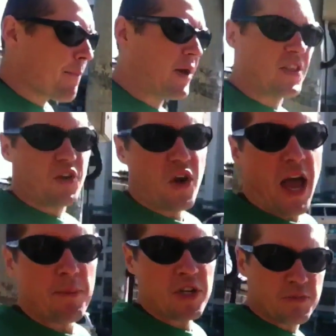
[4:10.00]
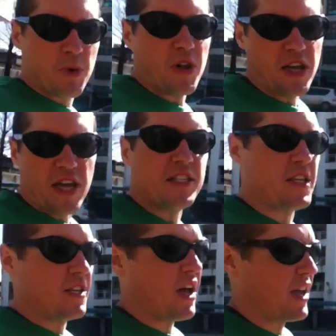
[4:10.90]
But the grammar is pretty
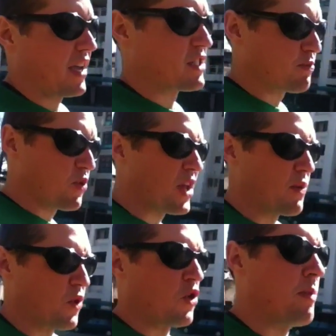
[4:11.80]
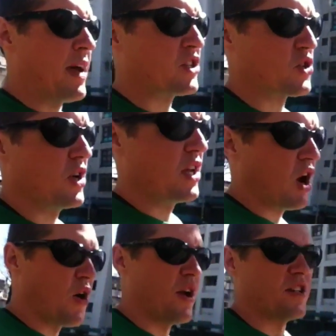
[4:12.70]
easy. Like, it's pretty rudimentary, you
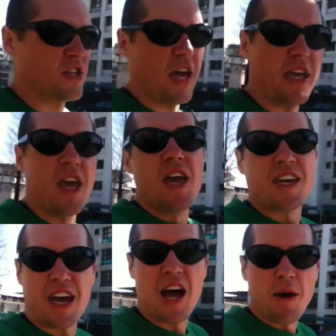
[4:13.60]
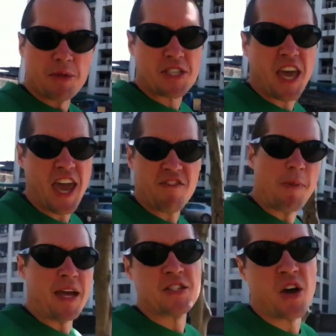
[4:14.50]
know. It's like kind of almost
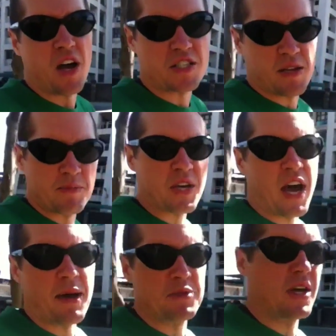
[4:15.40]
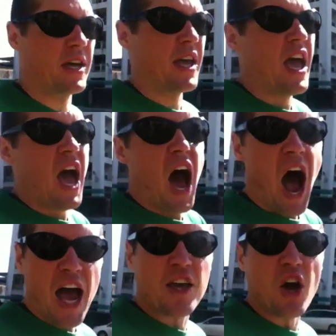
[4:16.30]
caveman talk sometimes. Like,
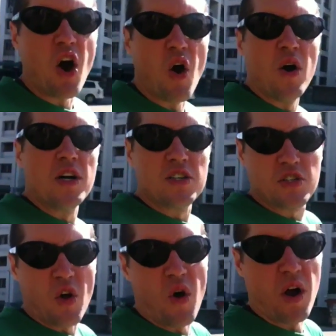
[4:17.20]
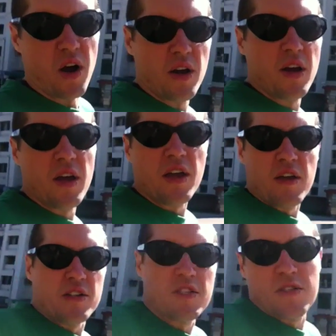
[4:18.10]
I go store.
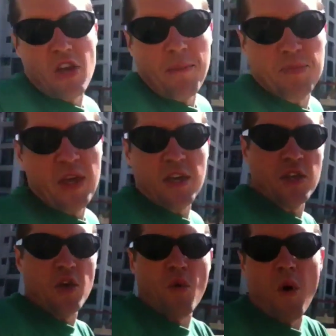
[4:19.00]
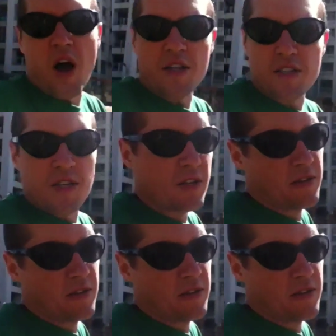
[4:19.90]
Something you want?